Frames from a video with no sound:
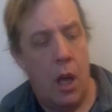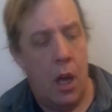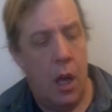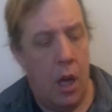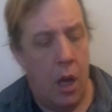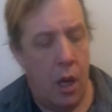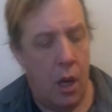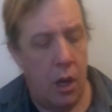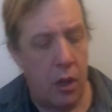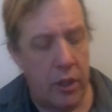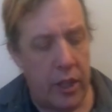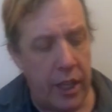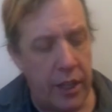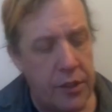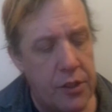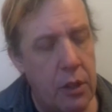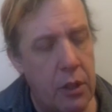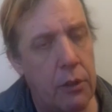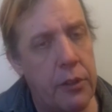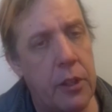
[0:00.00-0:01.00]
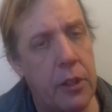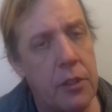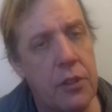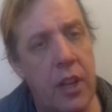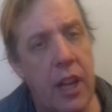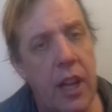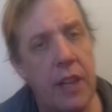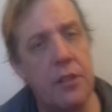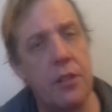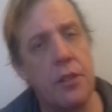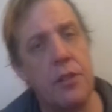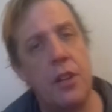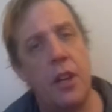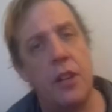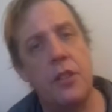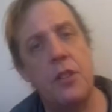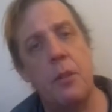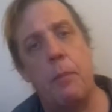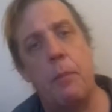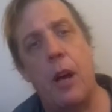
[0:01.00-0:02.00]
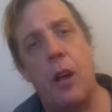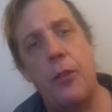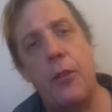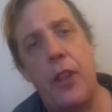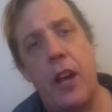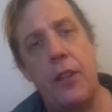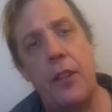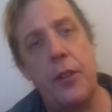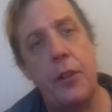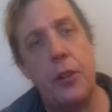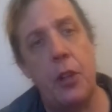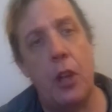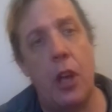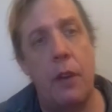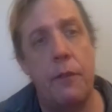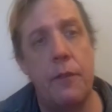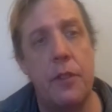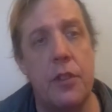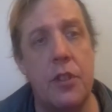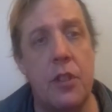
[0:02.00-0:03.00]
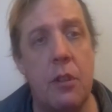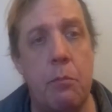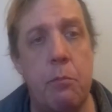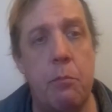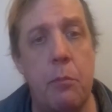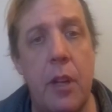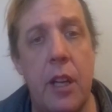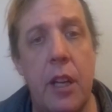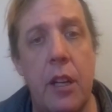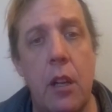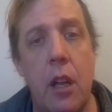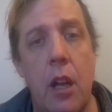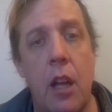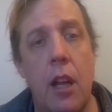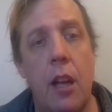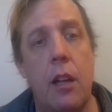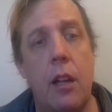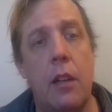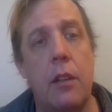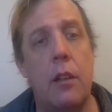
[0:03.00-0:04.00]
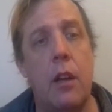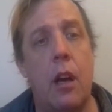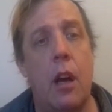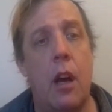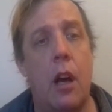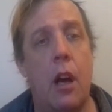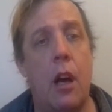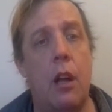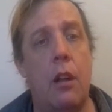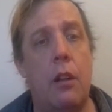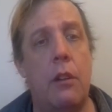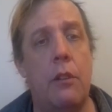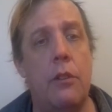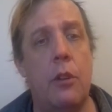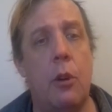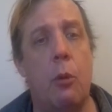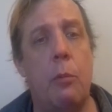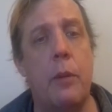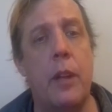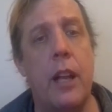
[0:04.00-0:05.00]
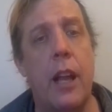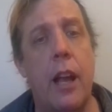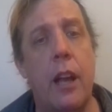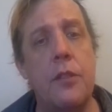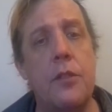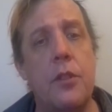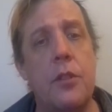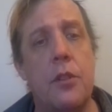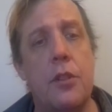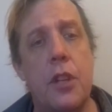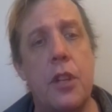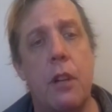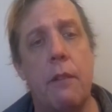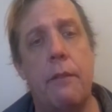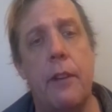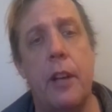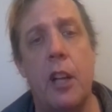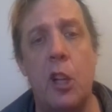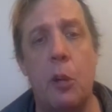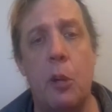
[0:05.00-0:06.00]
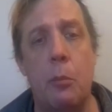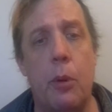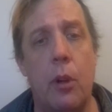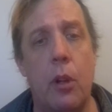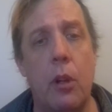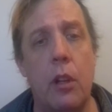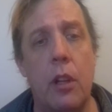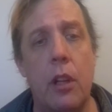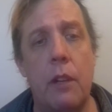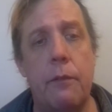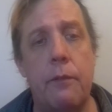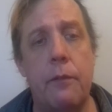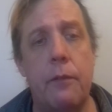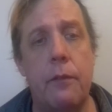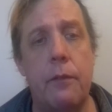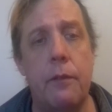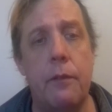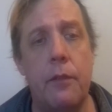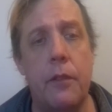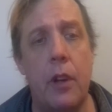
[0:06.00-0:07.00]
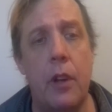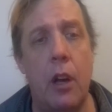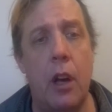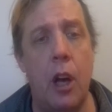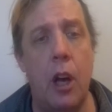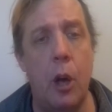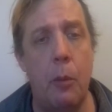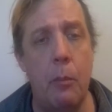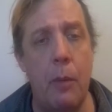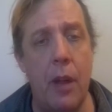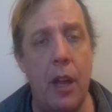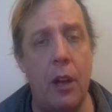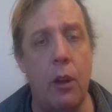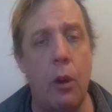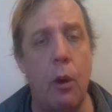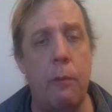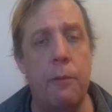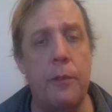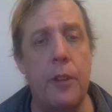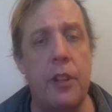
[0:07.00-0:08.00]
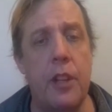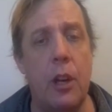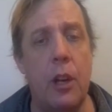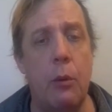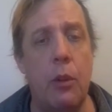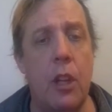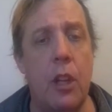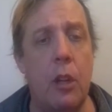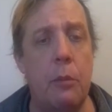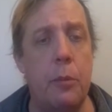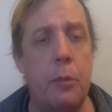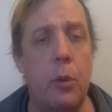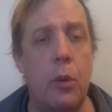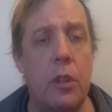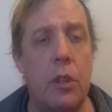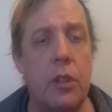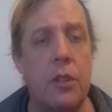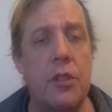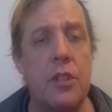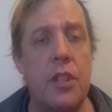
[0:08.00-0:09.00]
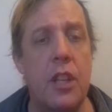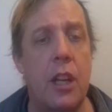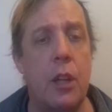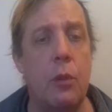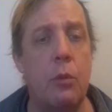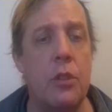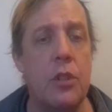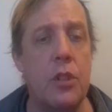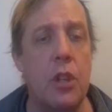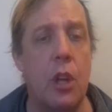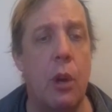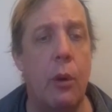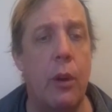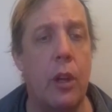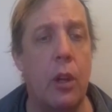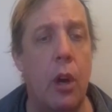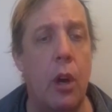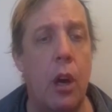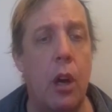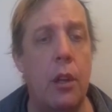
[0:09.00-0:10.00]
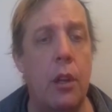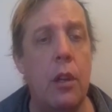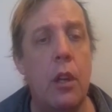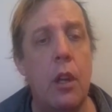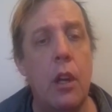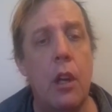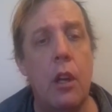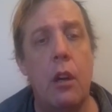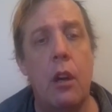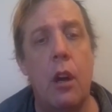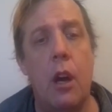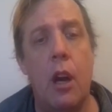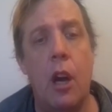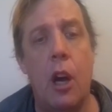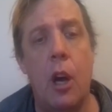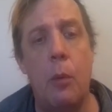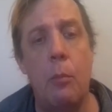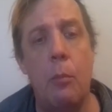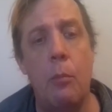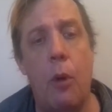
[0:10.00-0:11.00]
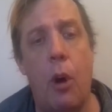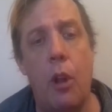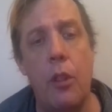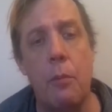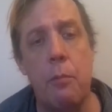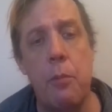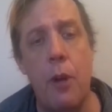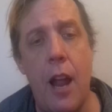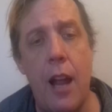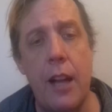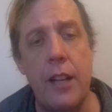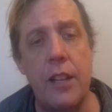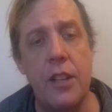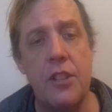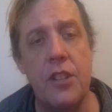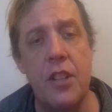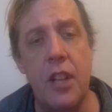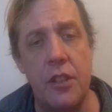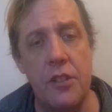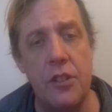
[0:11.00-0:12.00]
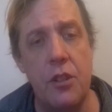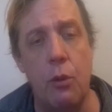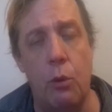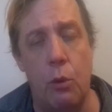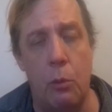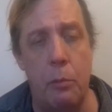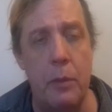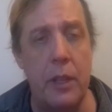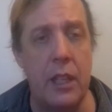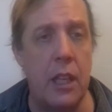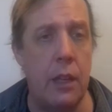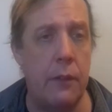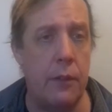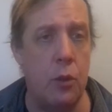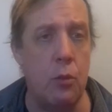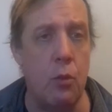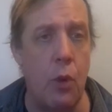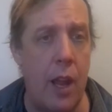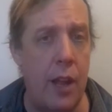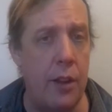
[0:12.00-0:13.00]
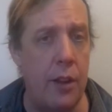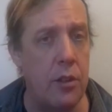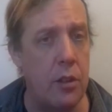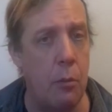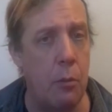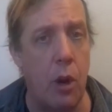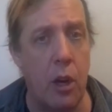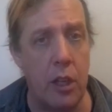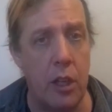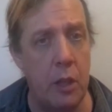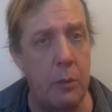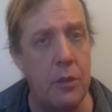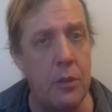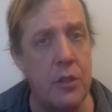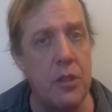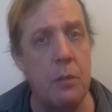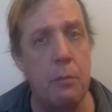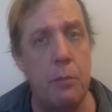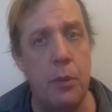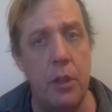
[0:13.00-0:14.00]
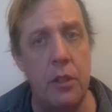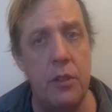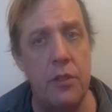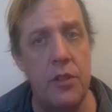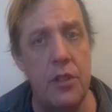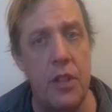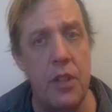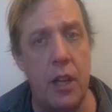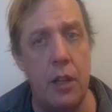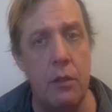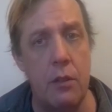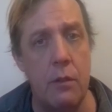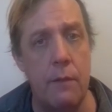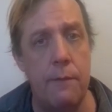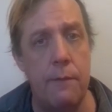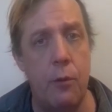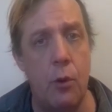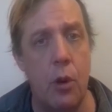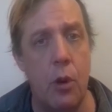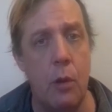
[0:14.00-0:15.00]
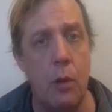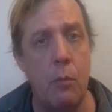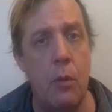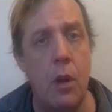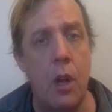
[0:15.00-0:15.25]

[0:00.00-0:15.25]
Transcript: Okay, so there's an exercise about that that you have to submit, and uh, there will be an answer sheet available if, um, and hopefully that will help you understand what's going on um, on the practice test, you will be given random arguments to put in standard form.